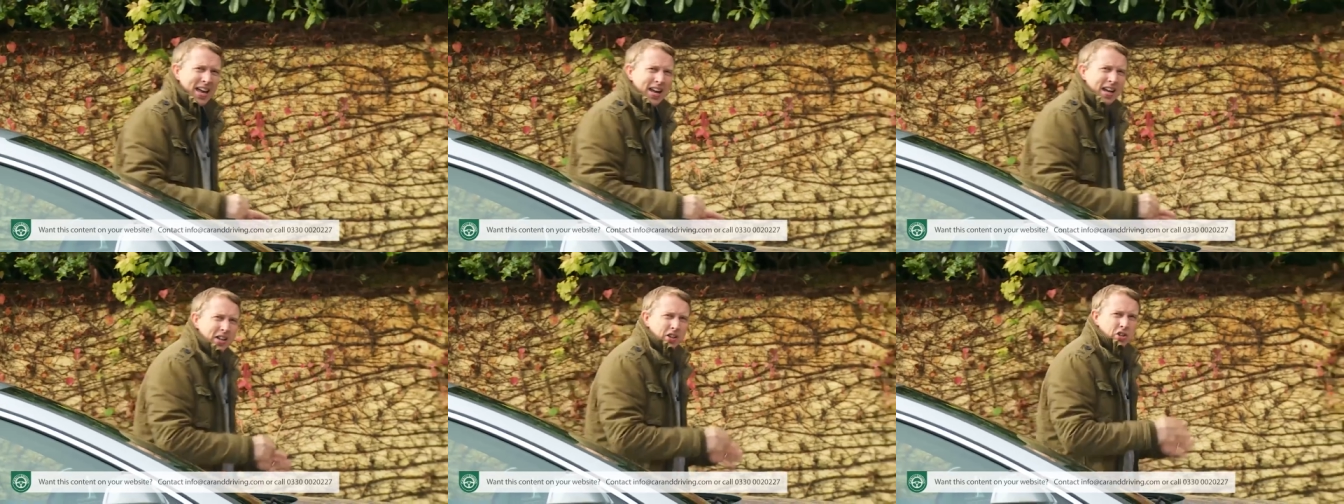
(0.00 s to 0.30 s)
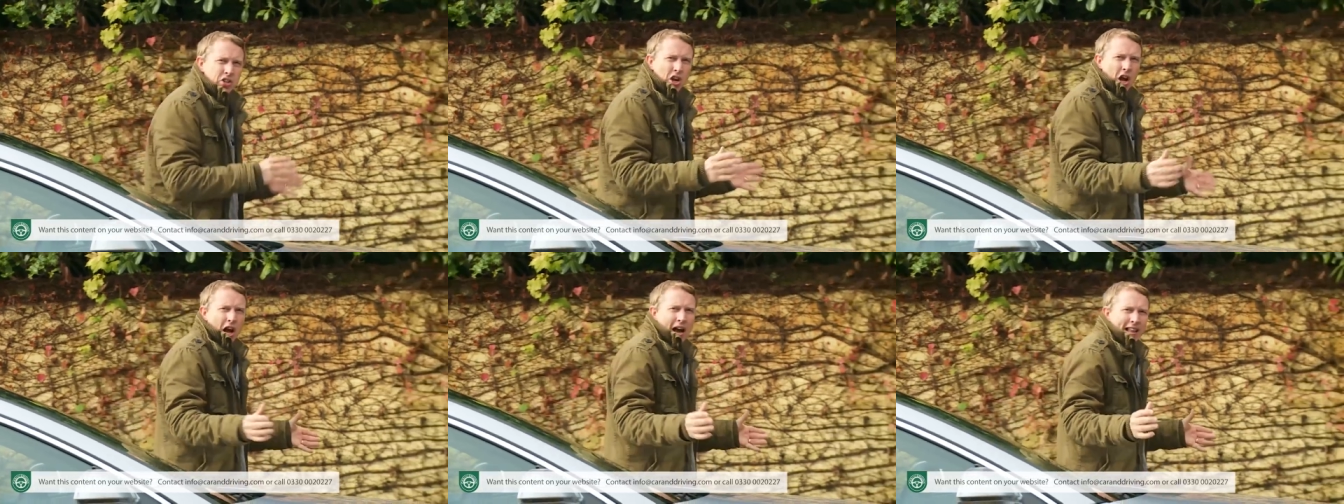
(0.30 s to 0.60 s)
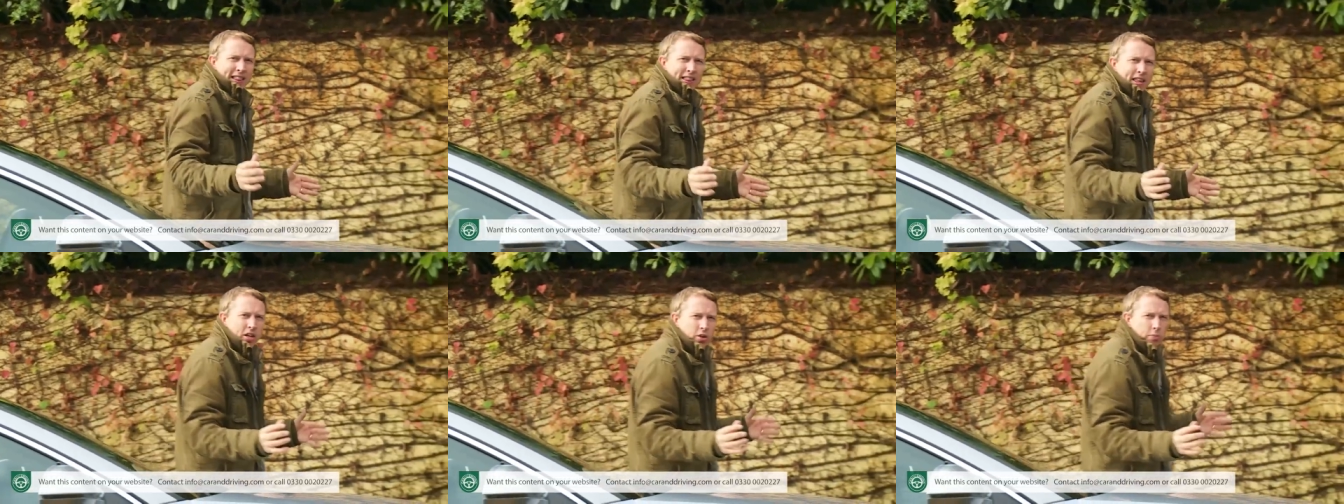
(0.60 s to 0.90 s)

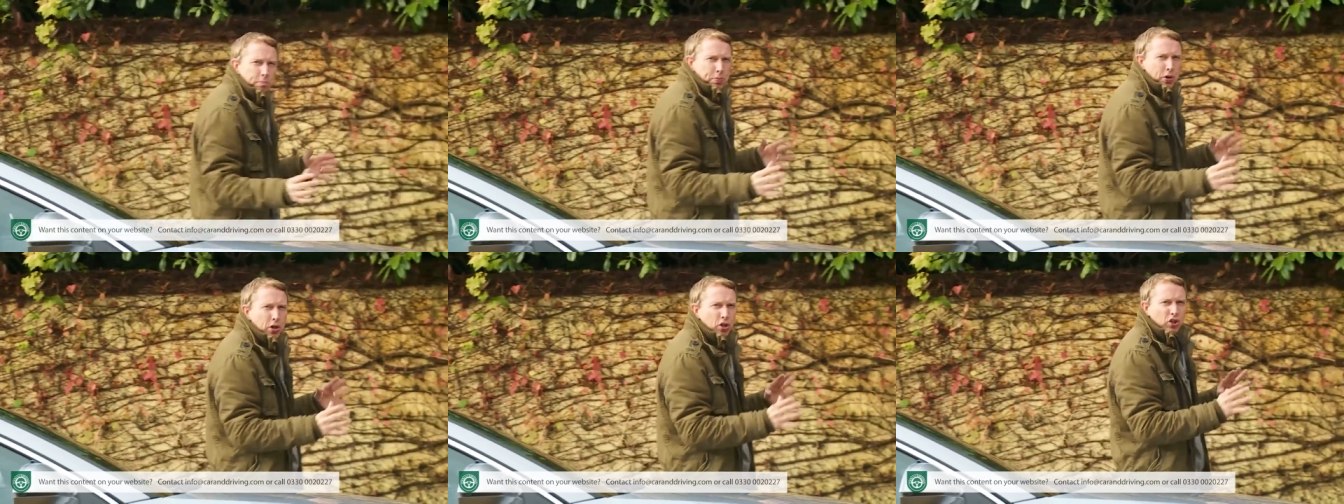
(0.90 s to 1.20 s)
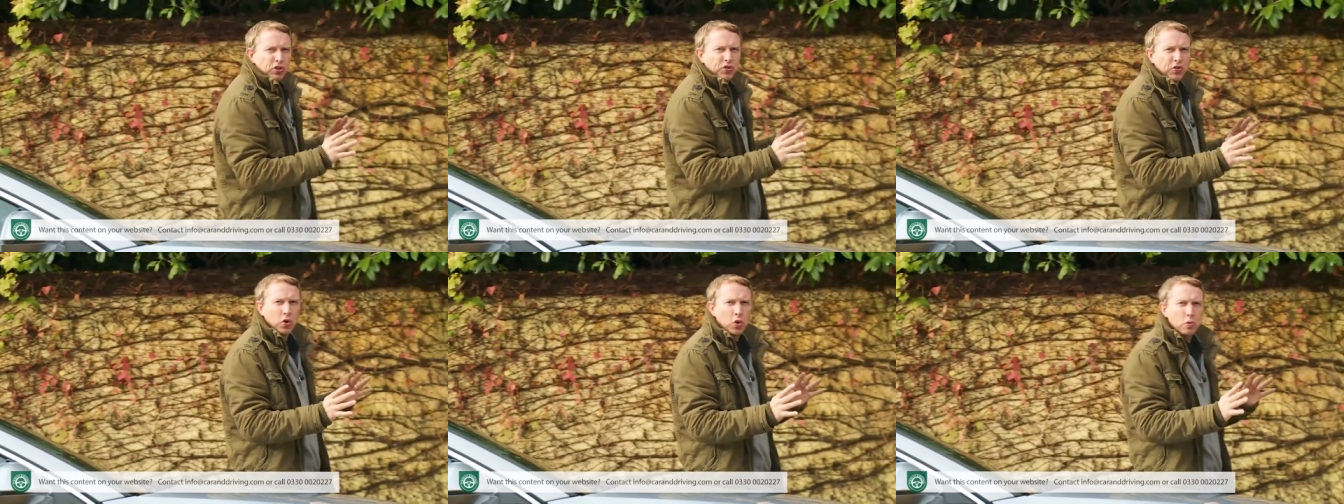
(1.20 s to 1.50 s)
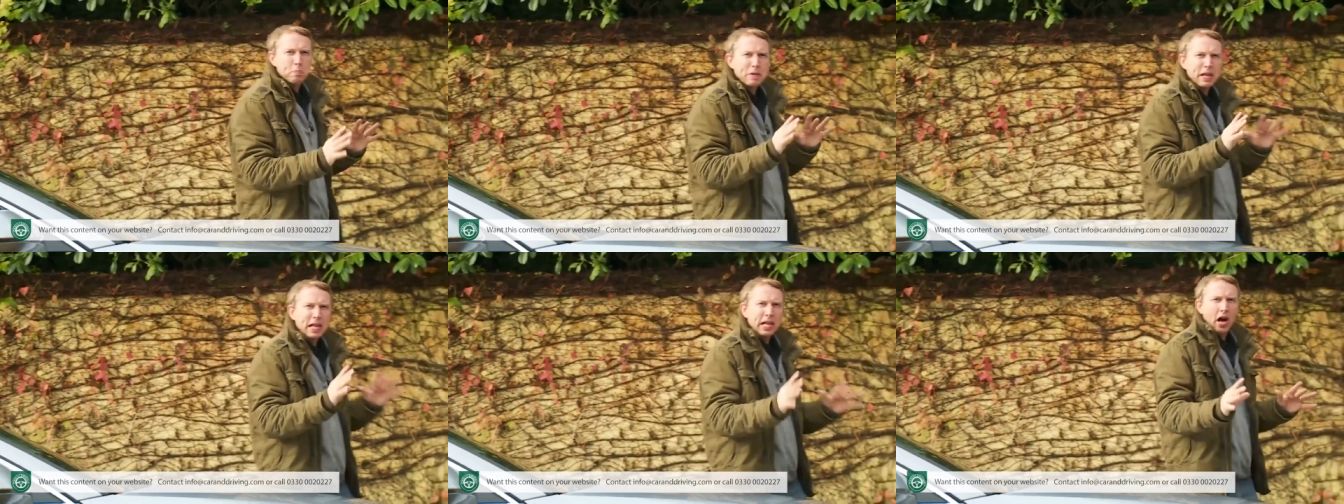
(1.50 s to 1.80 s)
Inside, there's beautiful
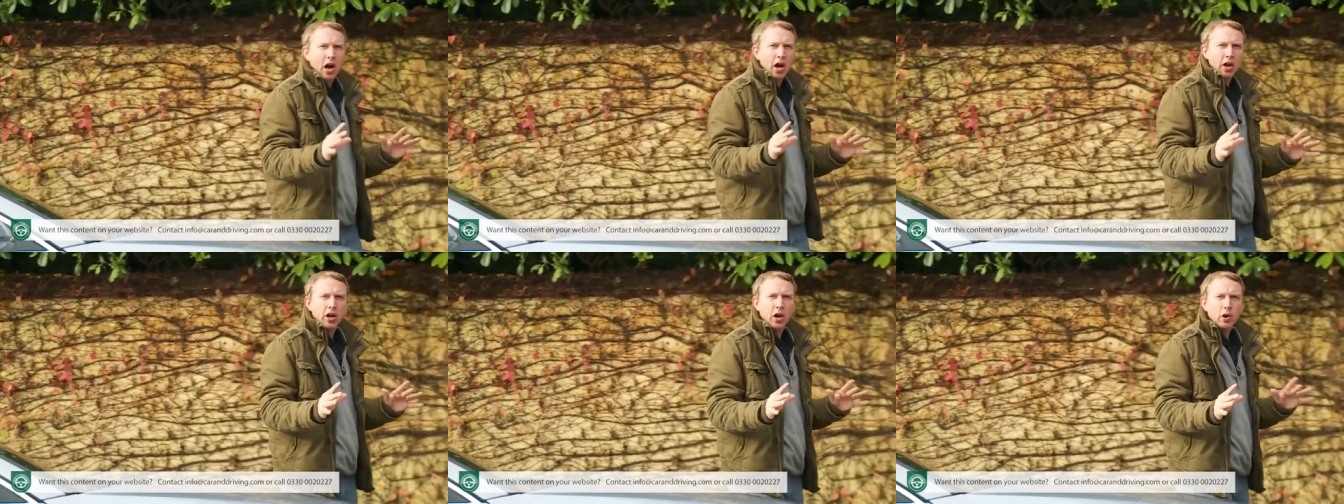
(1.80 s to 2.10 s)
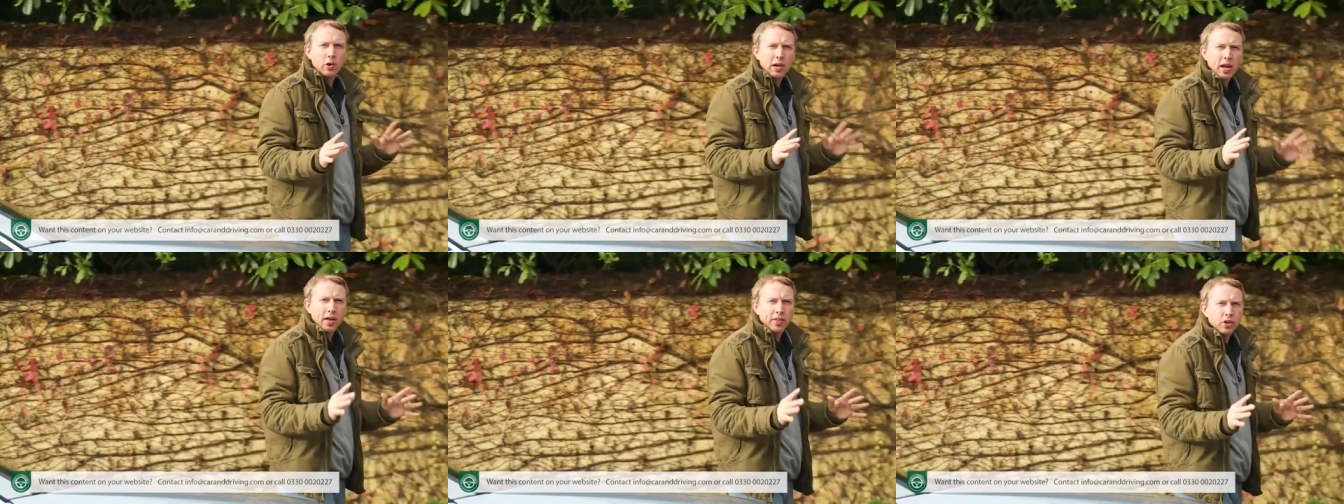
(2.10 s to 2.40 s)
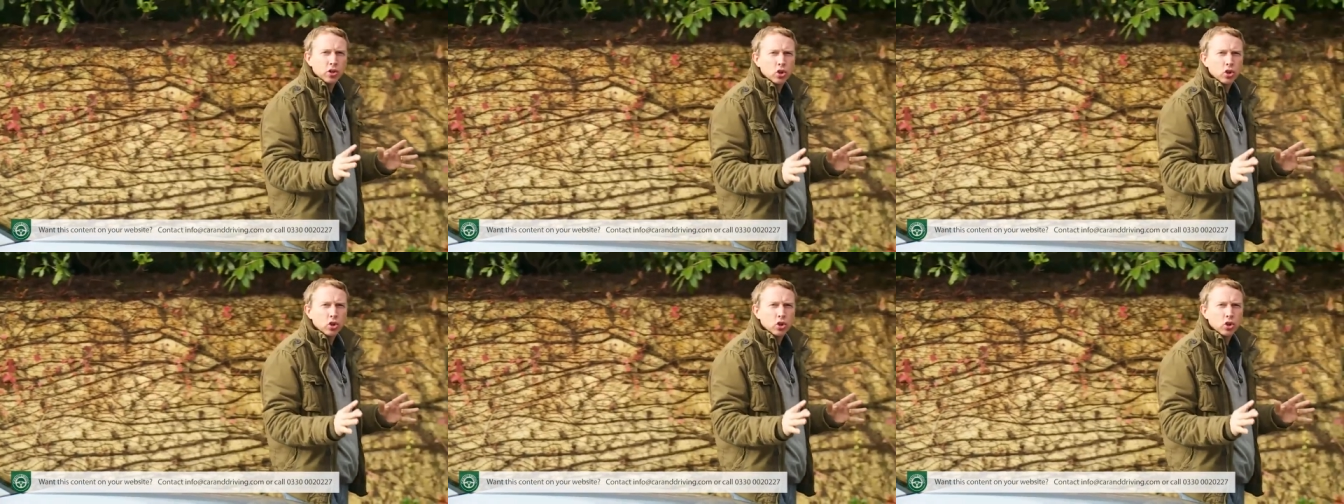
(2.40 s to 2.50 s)
Milano leather